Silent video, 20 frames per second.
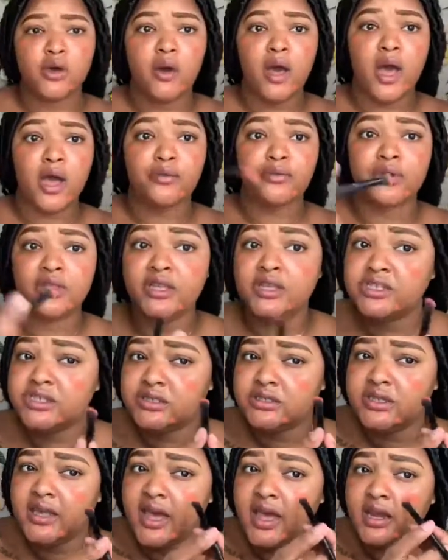really
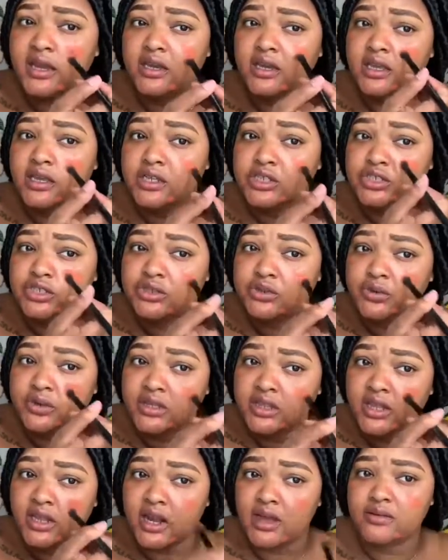just had an issue
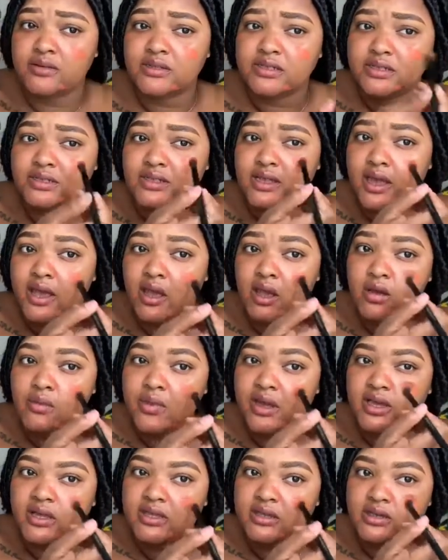with it. I was just like, oh
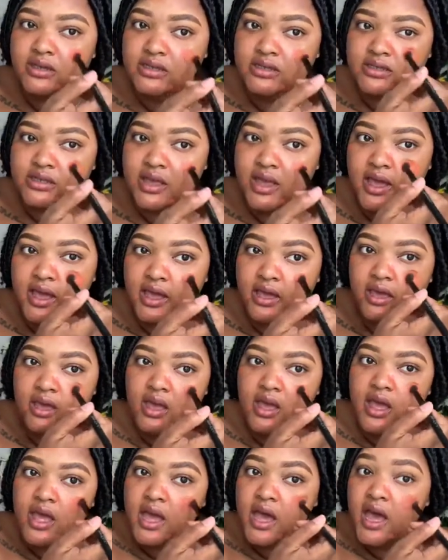my goodness, like
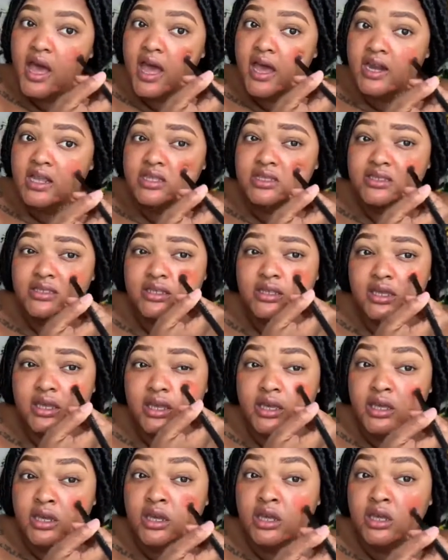I didn't see
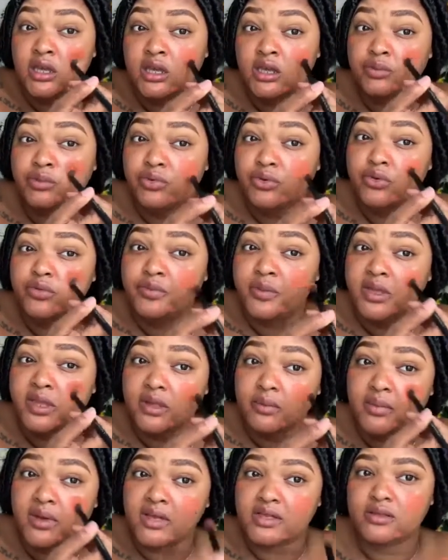any improvement in
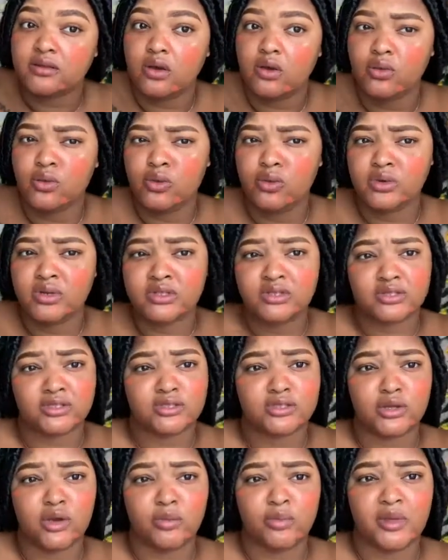my, ooh, this is
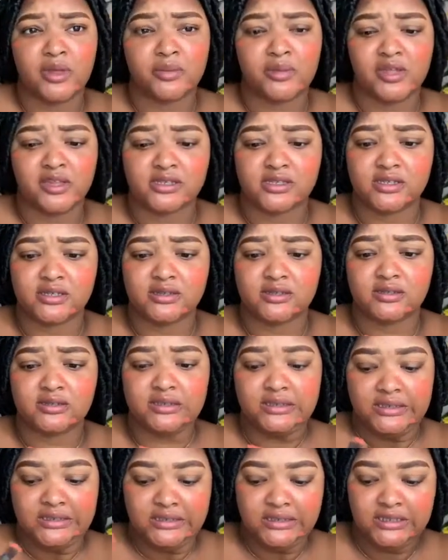so pigmented.
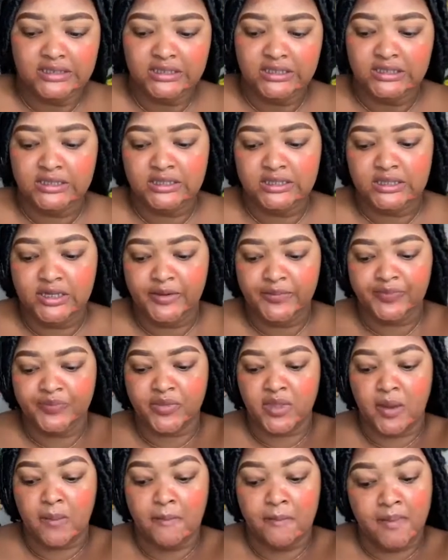
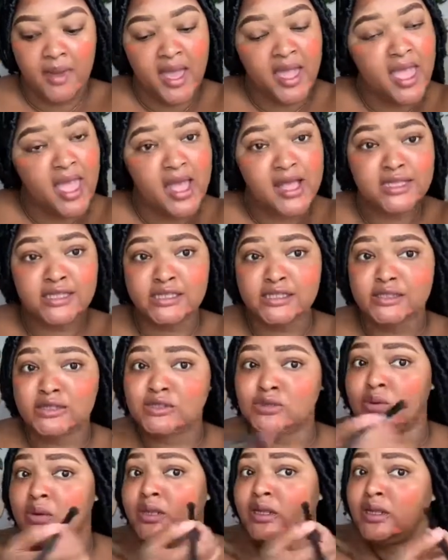Might have to
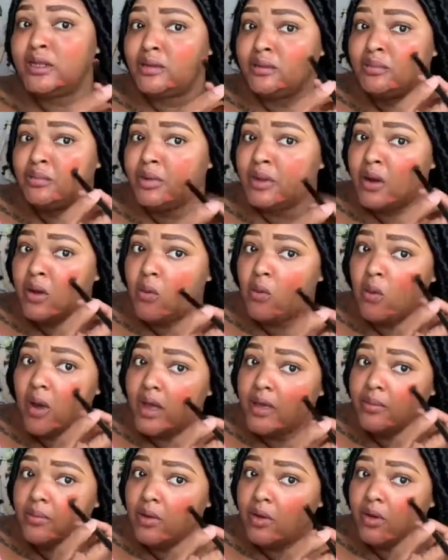do a little bit of
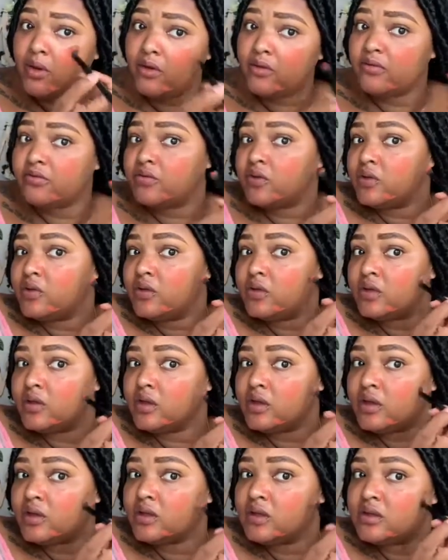wipe off.
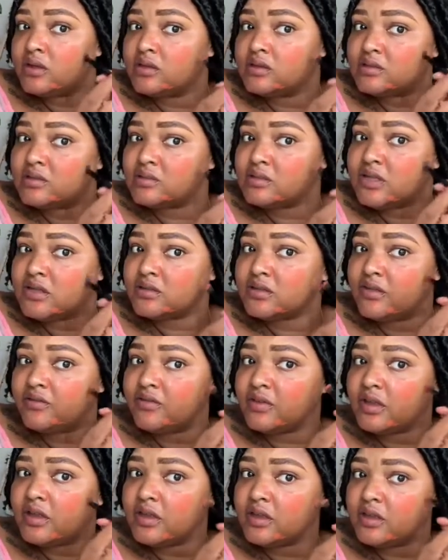And it's probably, I
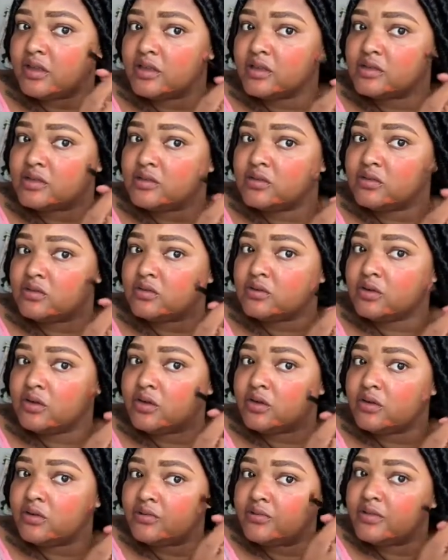feel like it gets a little dark
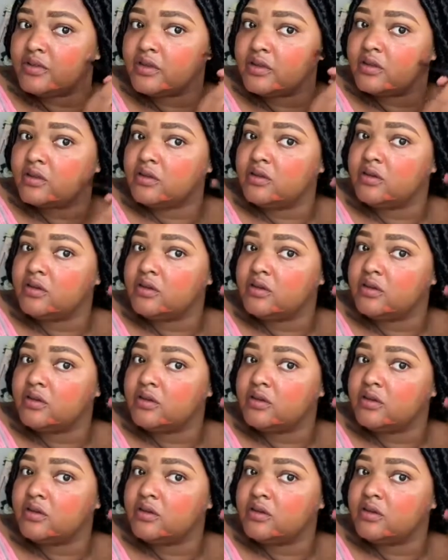over there.